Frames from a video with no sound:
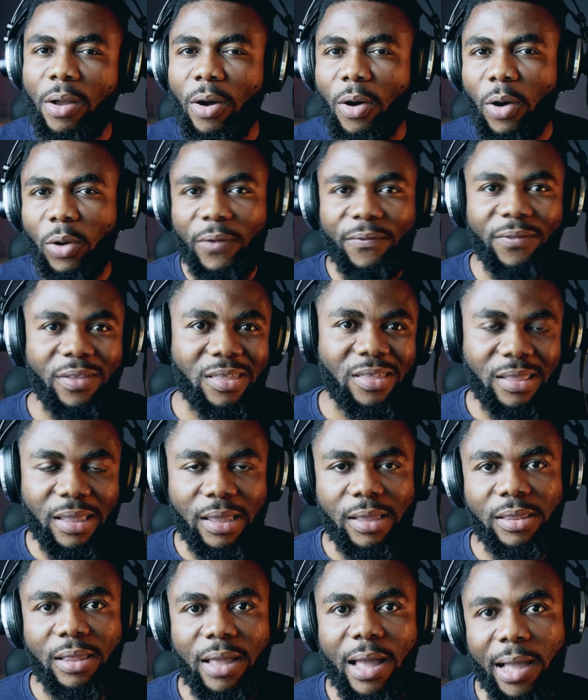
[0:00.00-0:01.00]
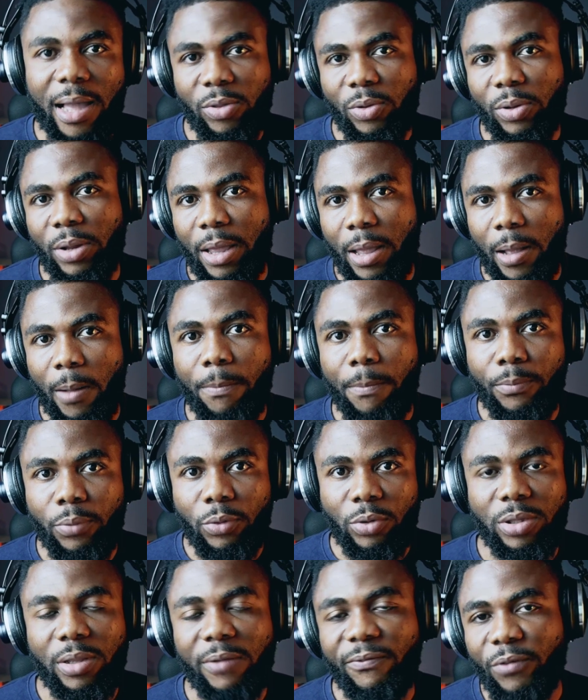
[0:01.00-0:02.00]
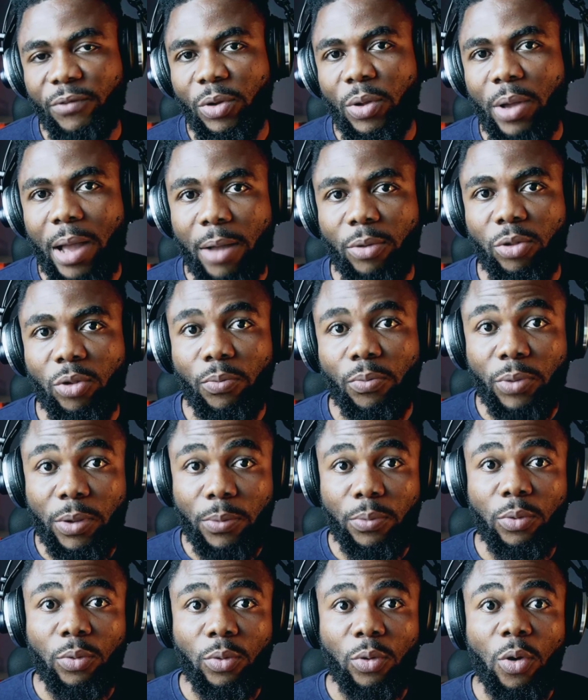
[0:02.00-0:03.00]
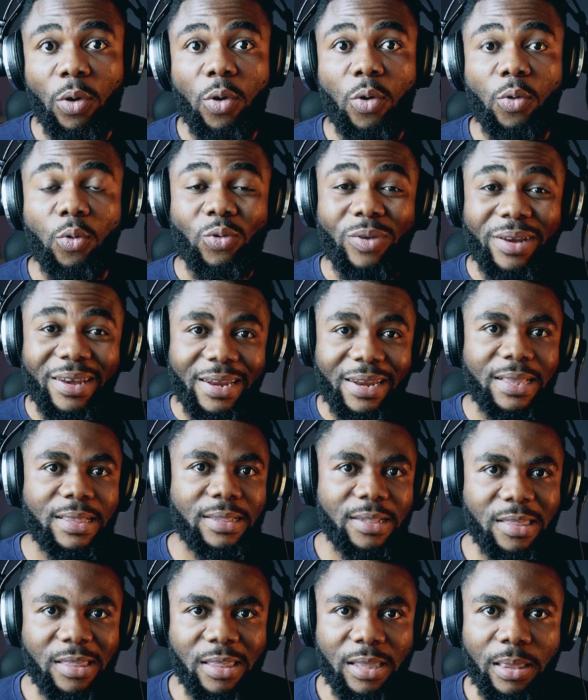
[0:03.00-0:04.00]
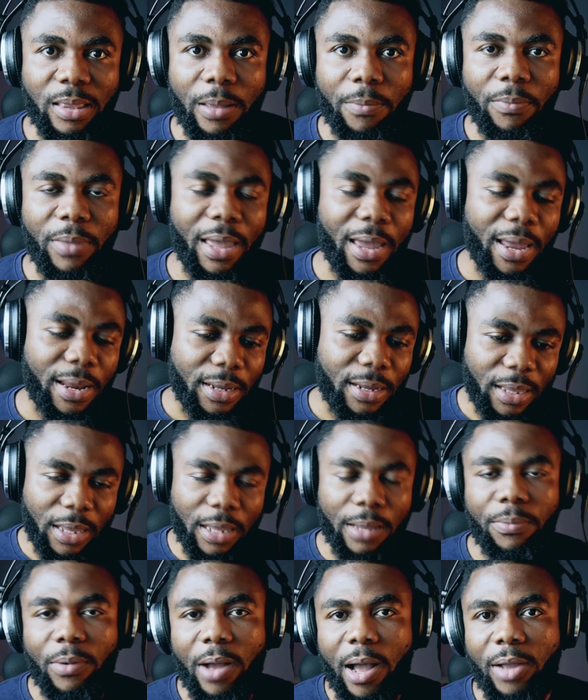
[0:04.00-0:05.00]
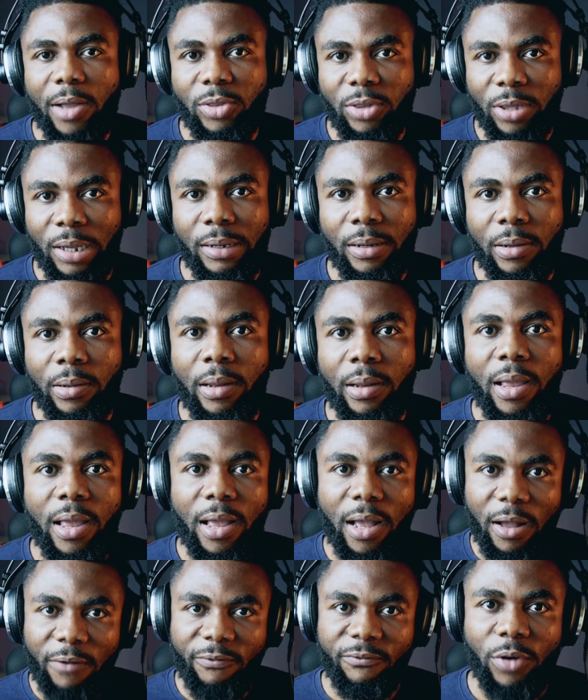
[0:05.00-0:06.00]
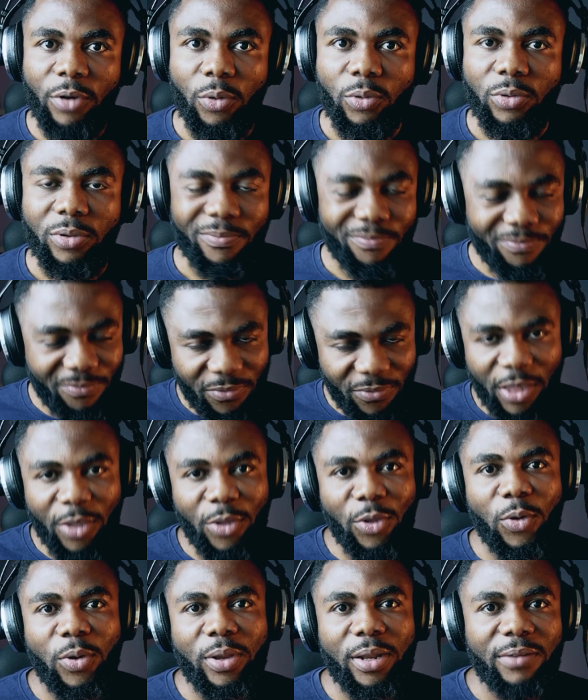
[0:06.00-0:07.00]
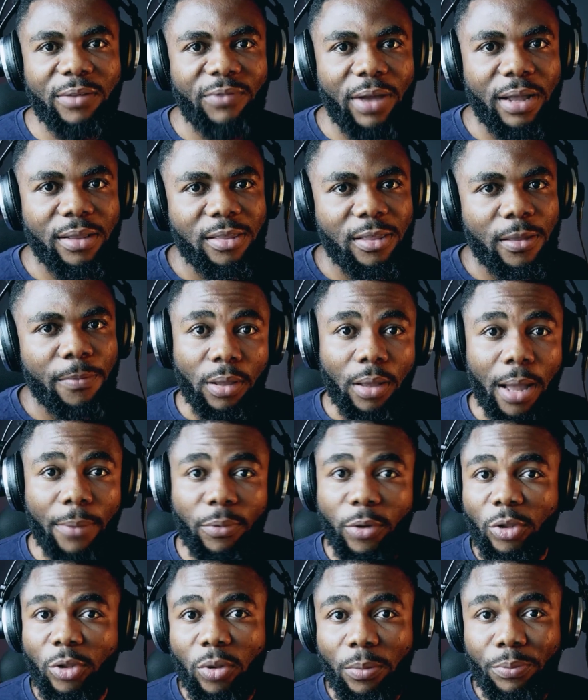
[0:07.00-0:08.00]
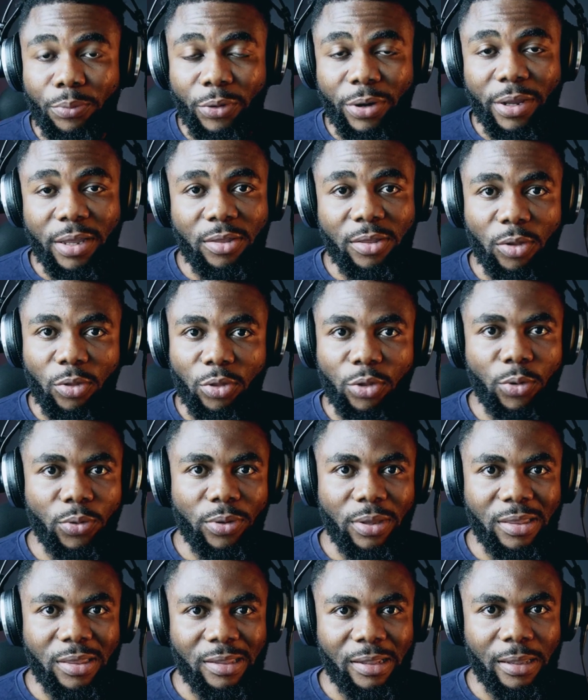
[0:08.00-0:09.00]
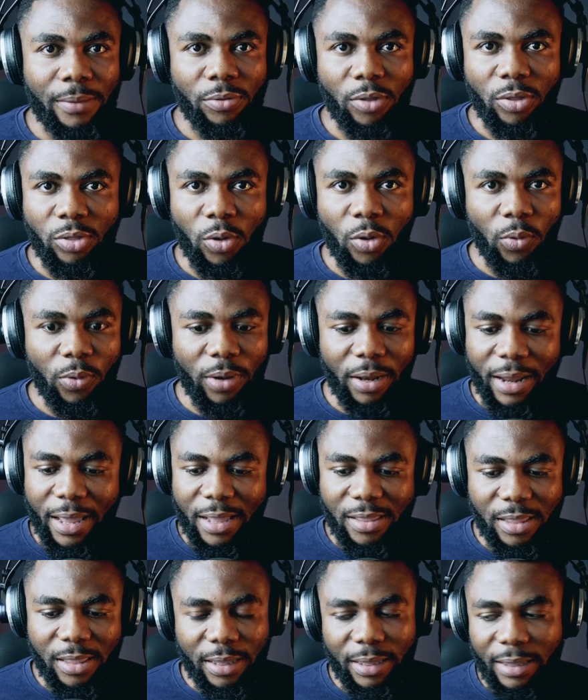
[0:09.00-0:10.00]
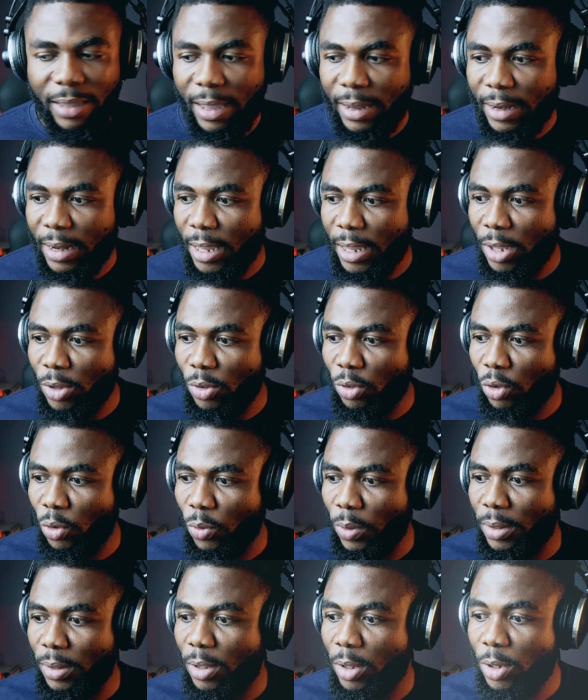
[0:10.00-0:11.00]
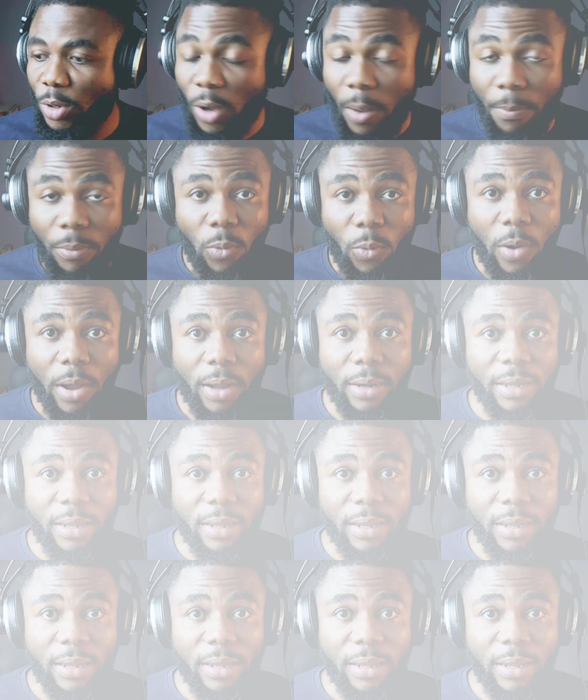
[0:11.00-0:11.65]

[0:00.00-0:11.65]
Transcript: all of these things actually help push the video out to people who need to see them and keep our channel afloat. Thank you in advance. I'm going to breeze through these tips so let's get into it. Number 1